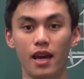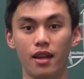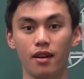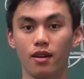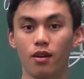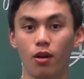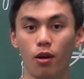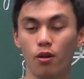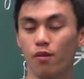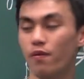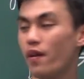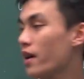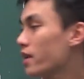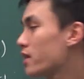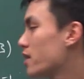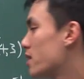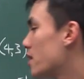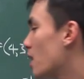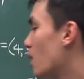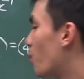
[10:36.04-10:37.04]
and
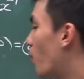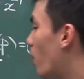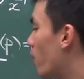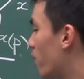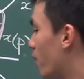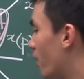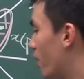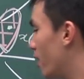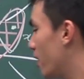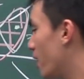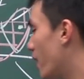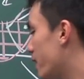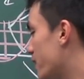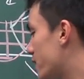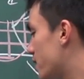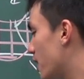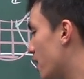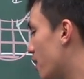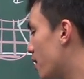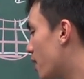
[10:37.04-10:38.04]
covectors and whatnot
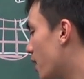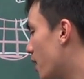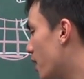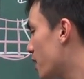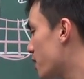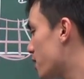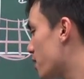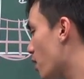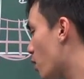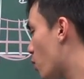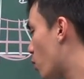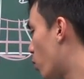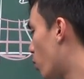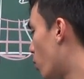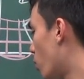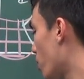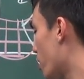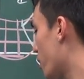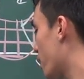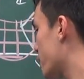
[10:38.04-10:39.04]
later. So
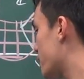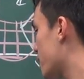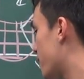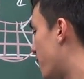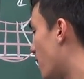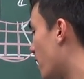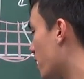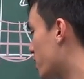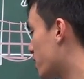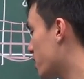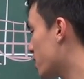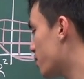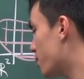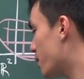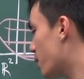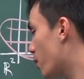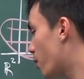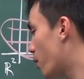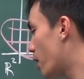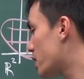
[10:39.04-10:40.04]
coordinate functions,
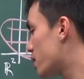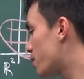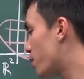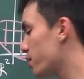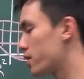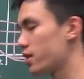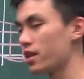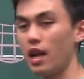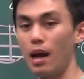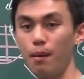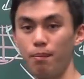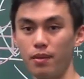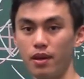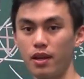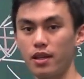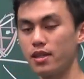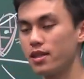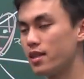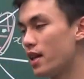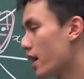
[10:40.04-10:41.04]
we always put an up
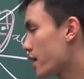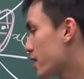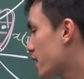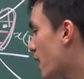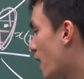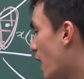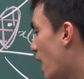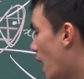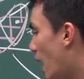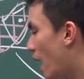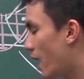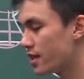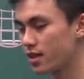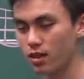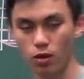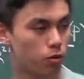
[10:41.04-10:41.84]
index. And